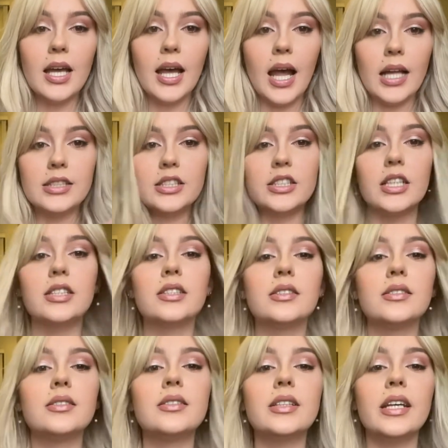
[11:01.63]
It's just
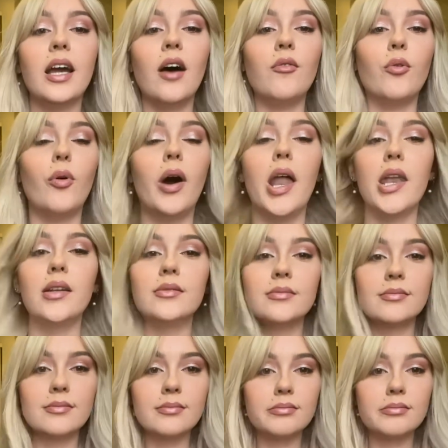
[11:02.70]
the other one